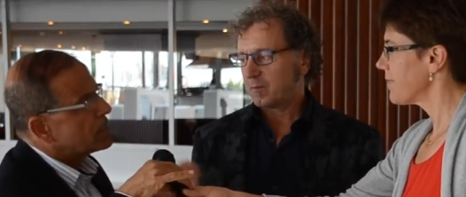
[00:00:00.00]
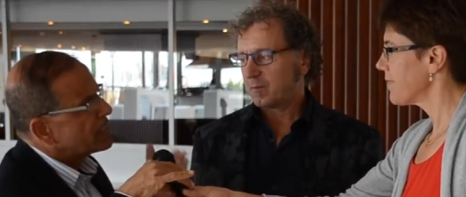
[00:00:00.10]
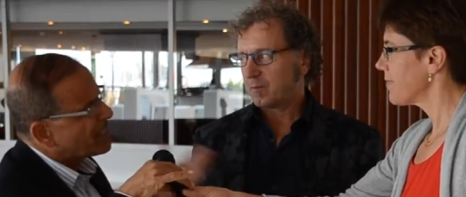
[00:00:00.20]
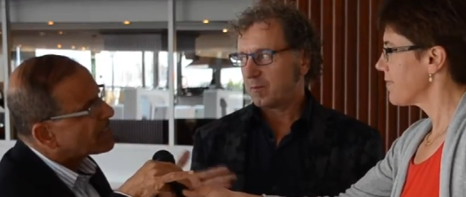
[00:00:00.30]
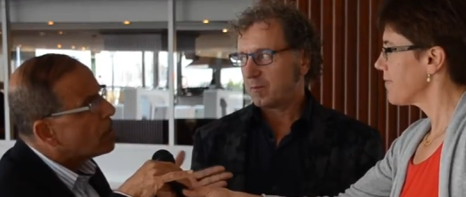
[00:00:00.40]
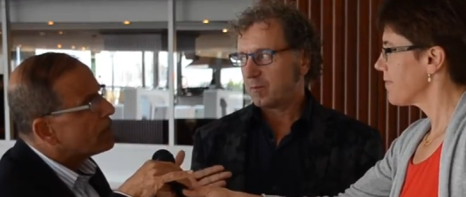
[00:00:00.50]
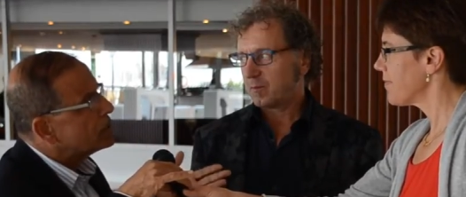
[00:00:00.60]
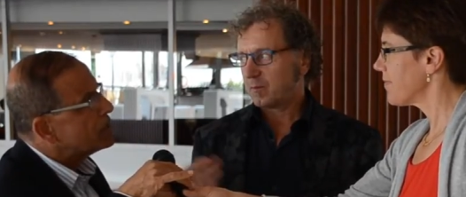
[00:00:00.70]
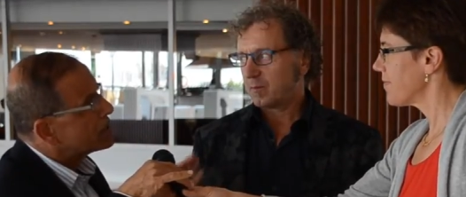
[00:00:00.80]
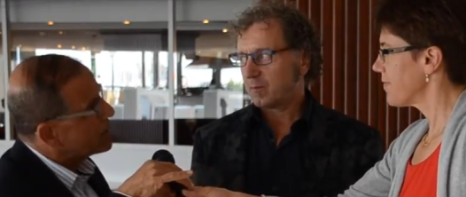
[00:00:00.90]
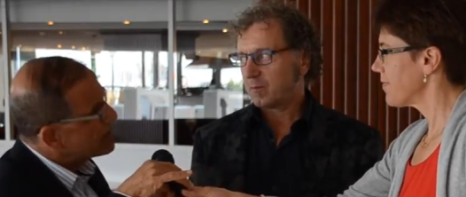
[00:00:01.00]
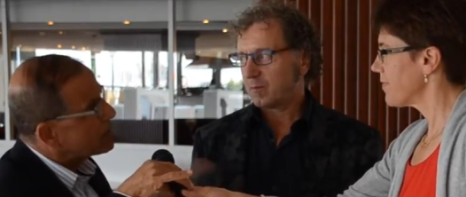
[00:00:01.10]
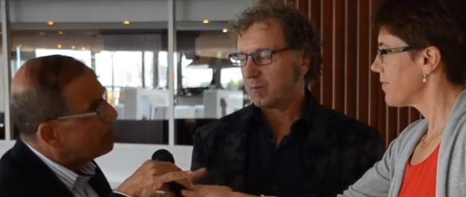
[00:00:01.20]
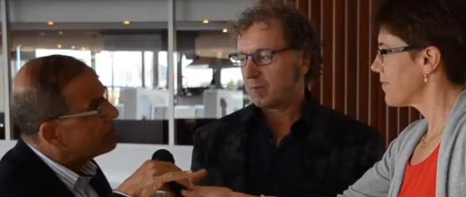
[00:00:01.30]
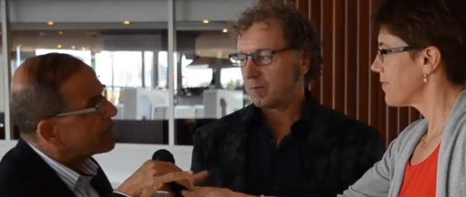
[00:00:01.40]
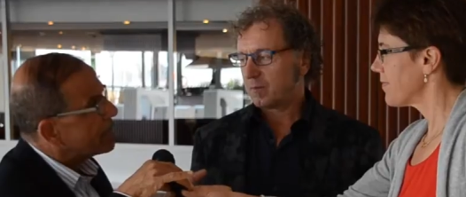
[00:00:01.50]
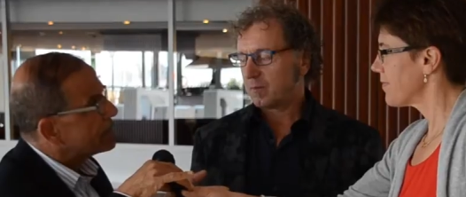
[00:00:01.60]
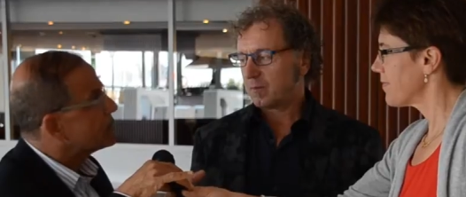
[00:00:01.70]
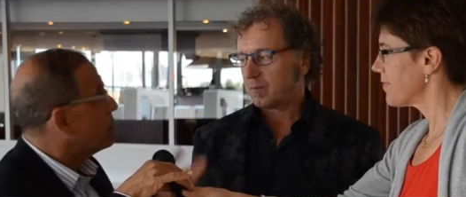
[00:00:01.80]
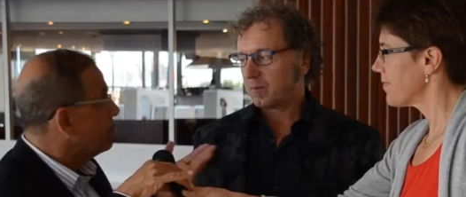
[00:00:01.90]
Speaker 1: The technology is less
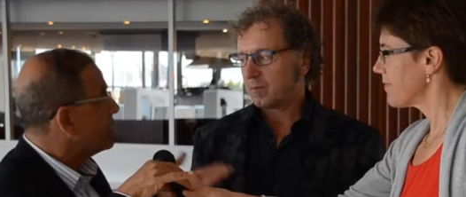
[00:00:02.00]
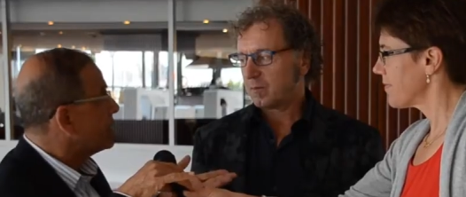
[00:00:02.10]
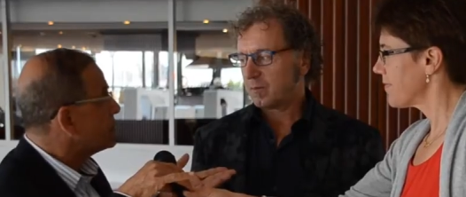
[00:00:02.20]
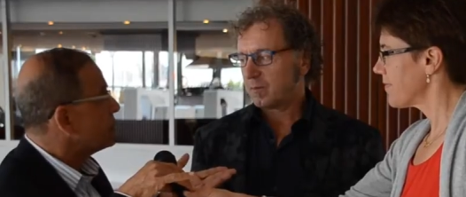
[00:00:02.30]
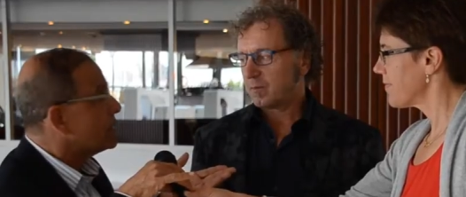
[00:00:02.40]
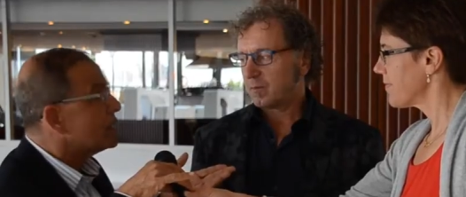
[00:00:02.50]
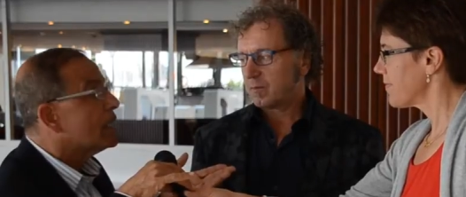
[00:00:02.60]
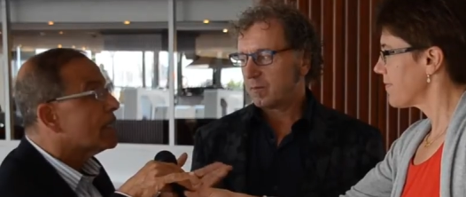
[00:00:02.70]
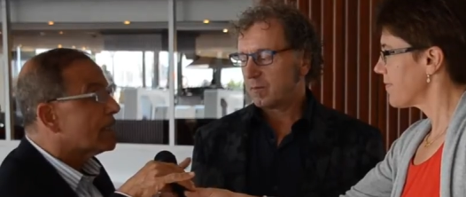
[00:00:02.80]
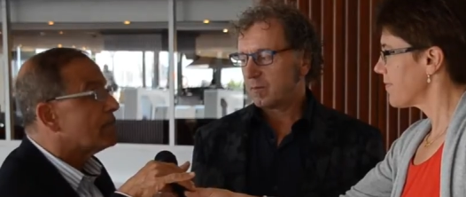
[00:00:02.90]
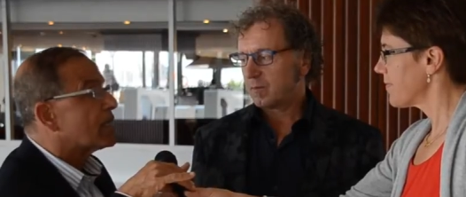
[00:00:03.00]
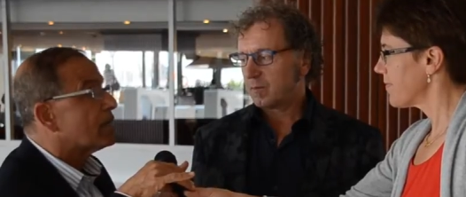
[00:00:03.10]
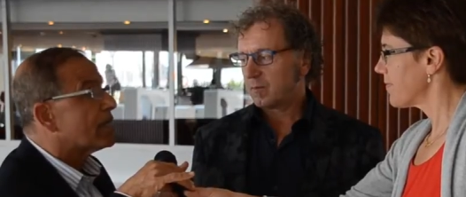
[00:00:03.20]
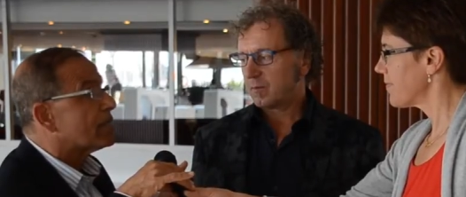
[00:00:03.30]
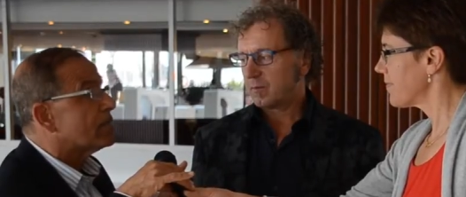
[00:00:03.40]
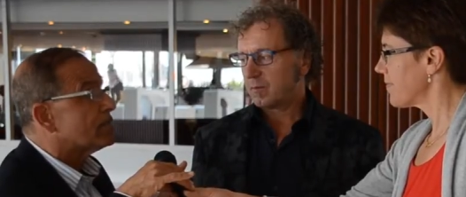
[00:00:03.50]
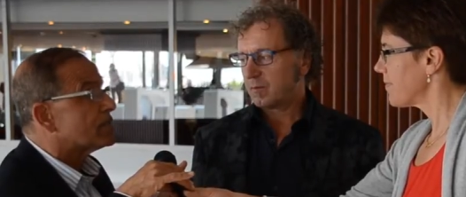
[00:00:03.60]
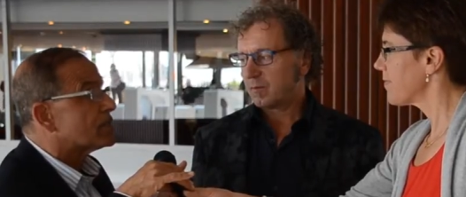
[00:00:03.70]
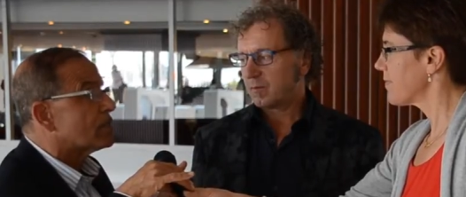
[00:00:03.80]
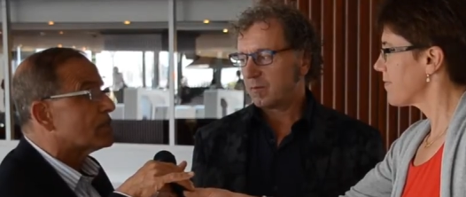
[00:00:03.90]
complicated compared to the chemical method of
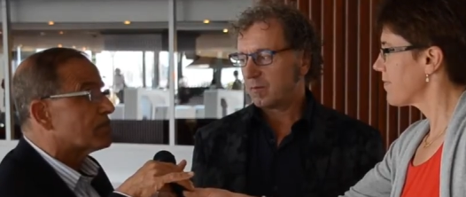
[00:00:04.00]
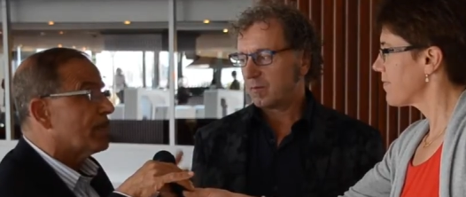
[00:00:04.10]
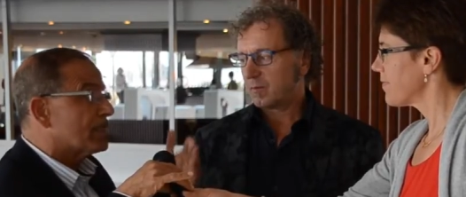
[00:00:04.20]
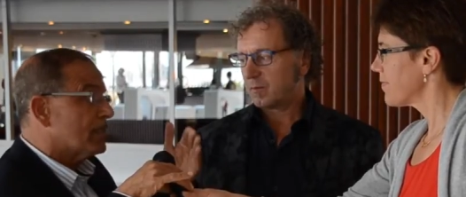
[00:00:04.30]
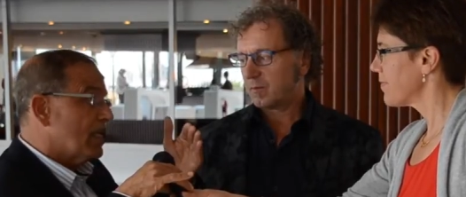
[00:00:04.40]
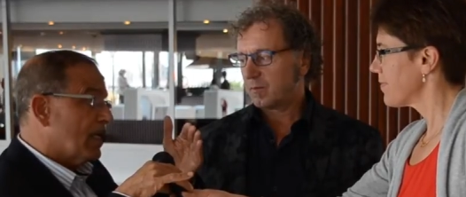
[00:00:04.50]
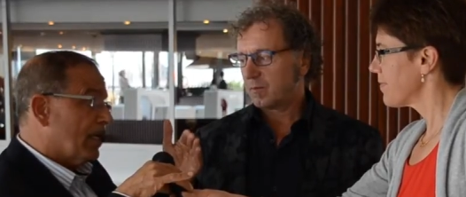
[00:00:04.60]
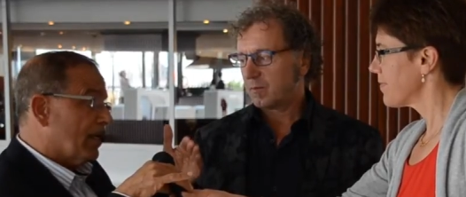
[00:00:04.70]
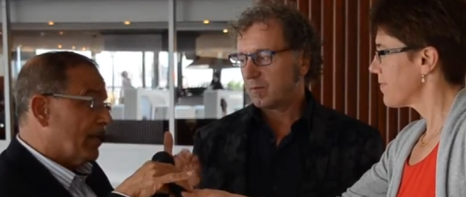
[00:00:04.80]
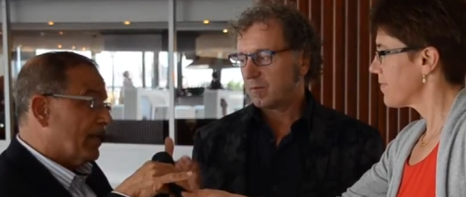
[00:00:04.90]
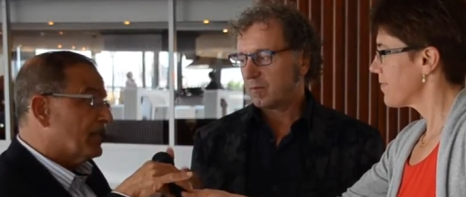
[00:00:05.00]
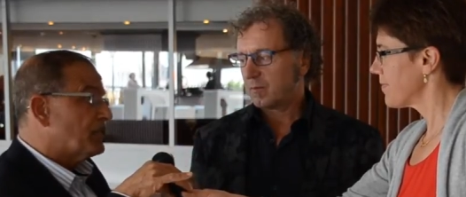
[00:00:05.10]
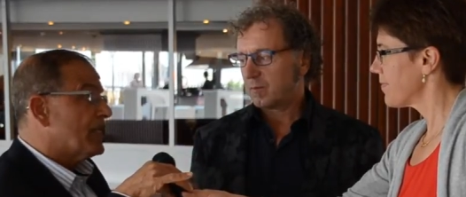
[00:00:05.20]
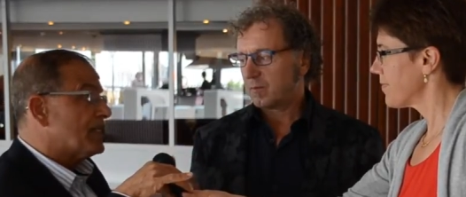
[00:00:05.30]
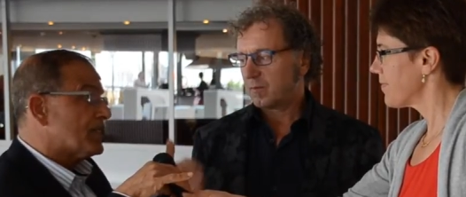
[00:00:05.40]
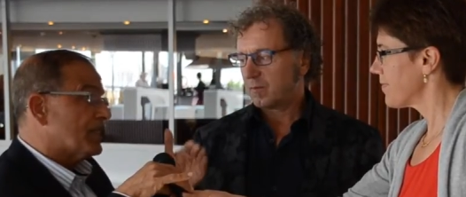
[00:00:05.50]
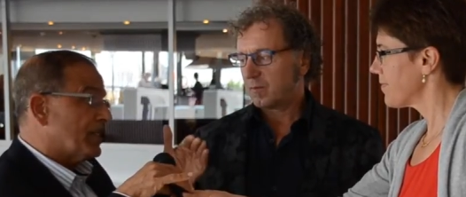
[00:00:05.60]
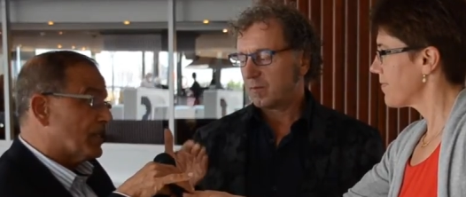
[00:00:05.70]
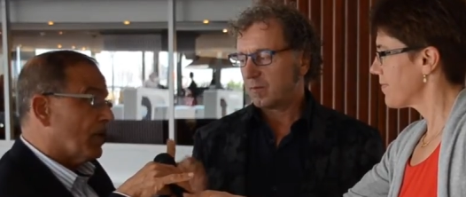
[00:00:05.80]
storage, but the energy density is